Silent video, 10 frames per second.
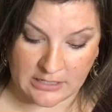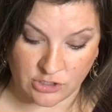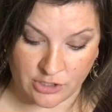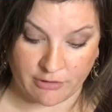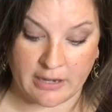
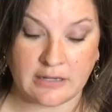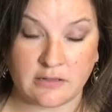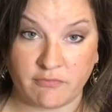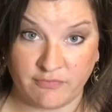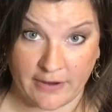engineering
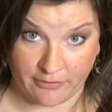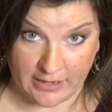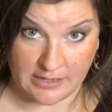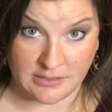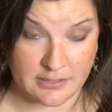
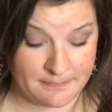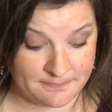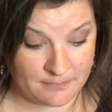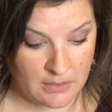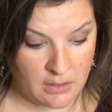varies,
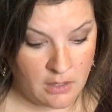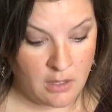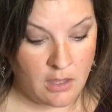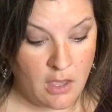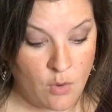
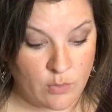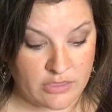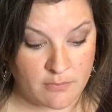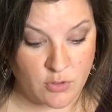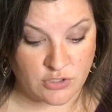with
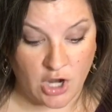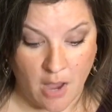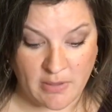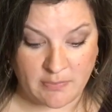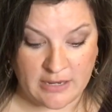the most
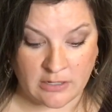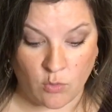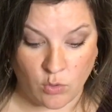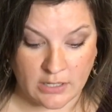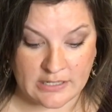common being an
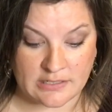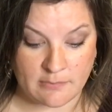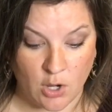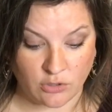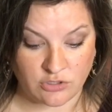
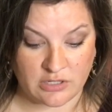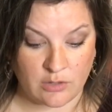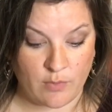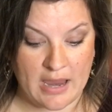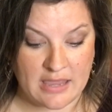organism altered in a
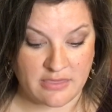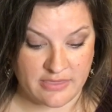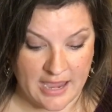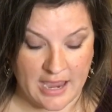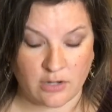way
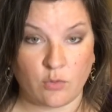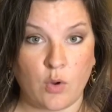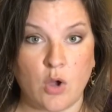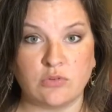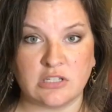that,
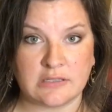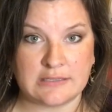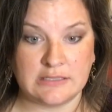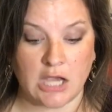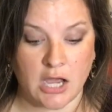quote,
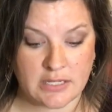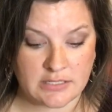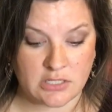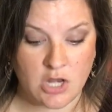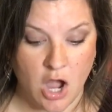
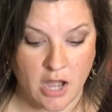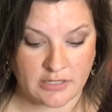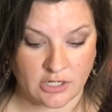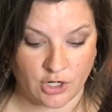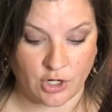does
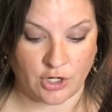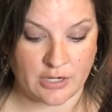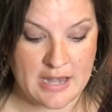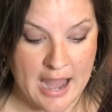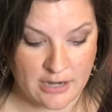not occur
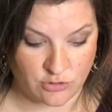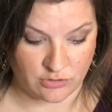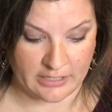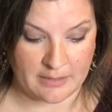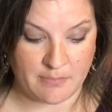
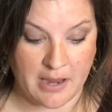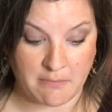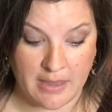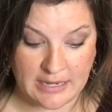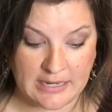naturally by
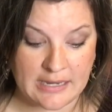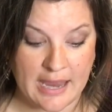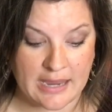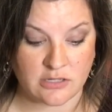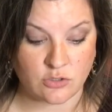mating
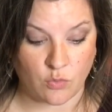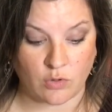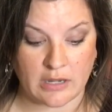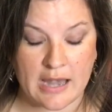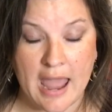and
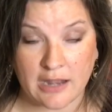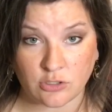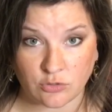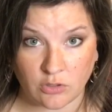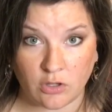or
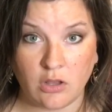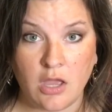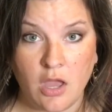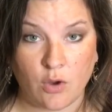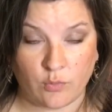natural
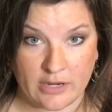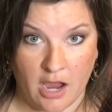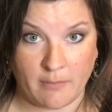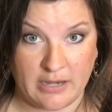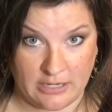
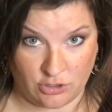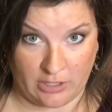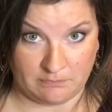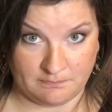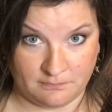
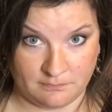recombination.